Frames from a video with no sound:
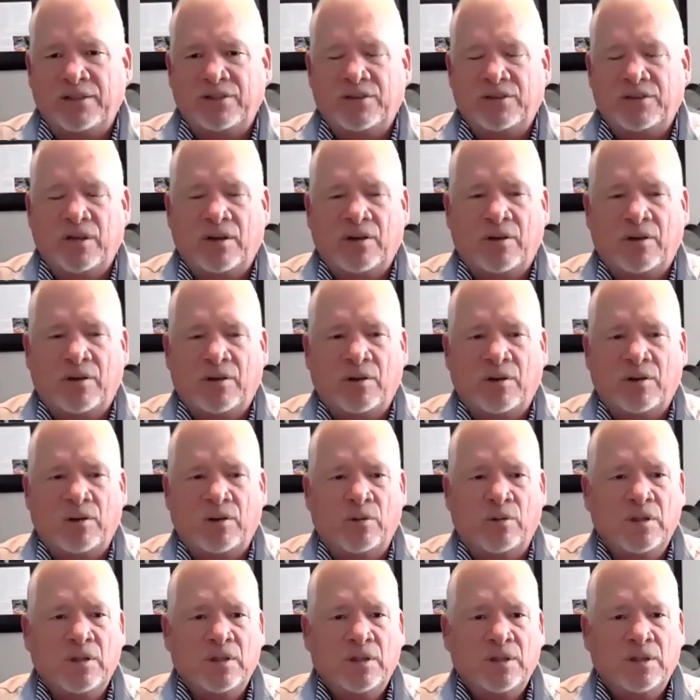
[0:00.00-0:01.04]

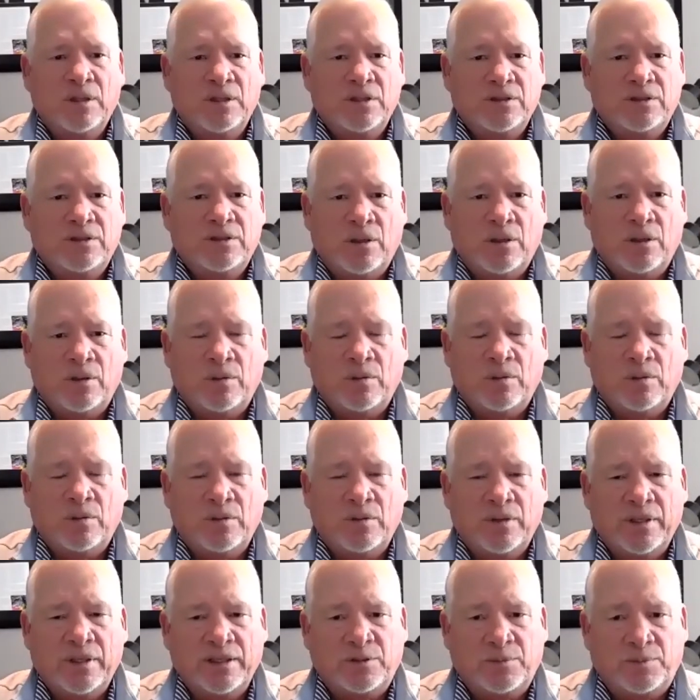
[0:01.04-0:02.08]
So, so
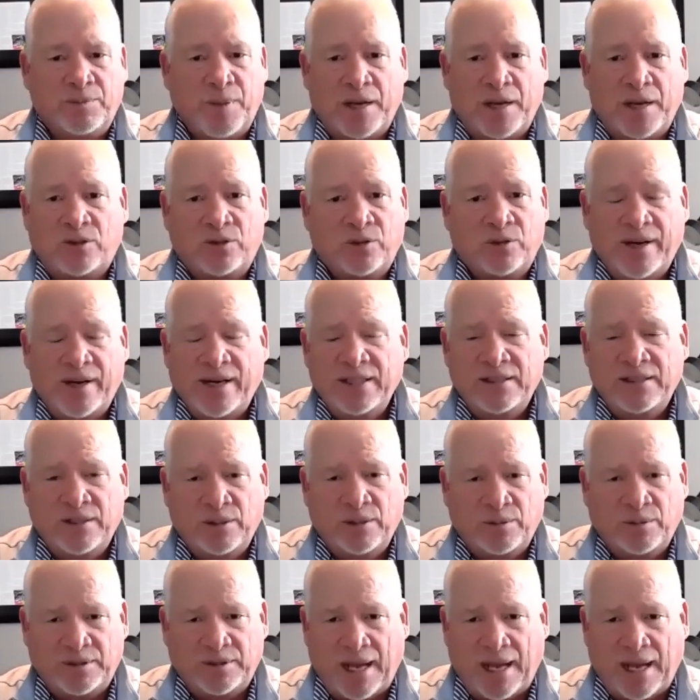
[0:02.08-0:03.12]
it's been crazy
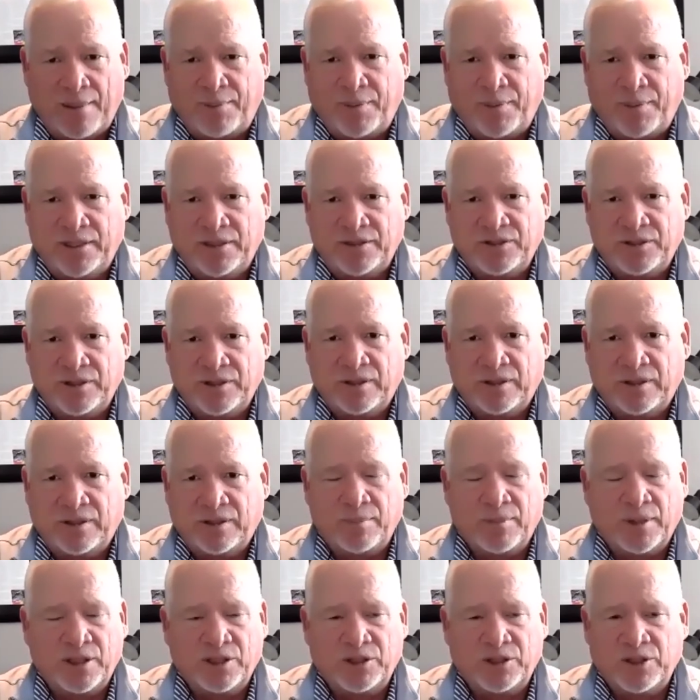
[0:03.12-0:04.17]
what's happened this year. I'm
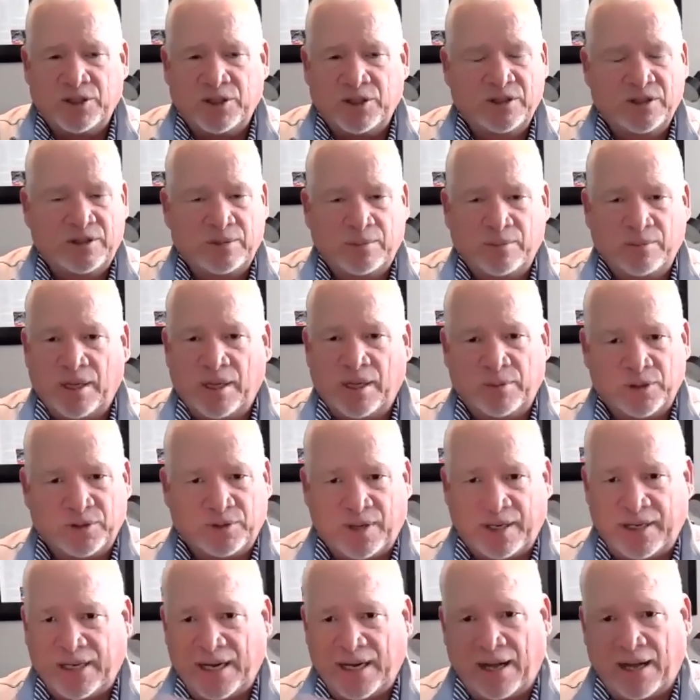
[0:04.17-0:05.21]
going to show you some numbers
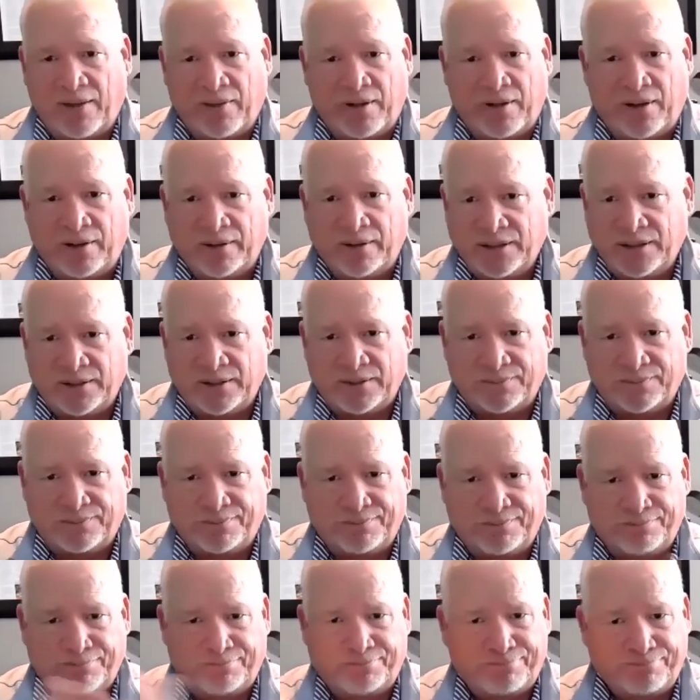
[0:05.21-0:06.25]
right now that are just
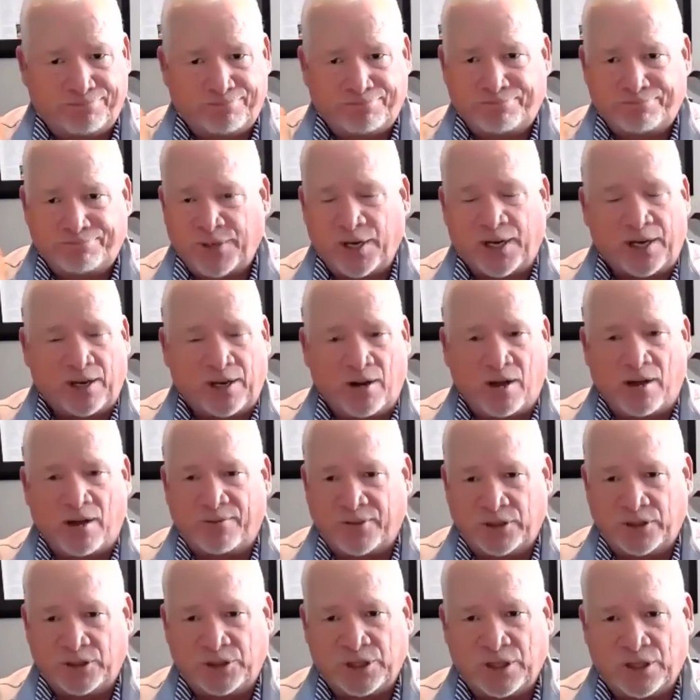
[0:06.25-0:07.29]
freaking off
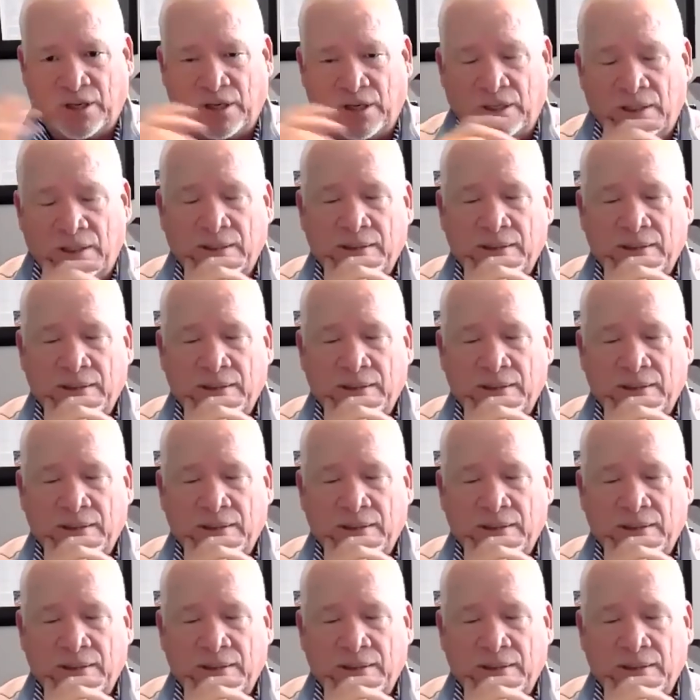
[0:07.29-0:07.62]
the chart.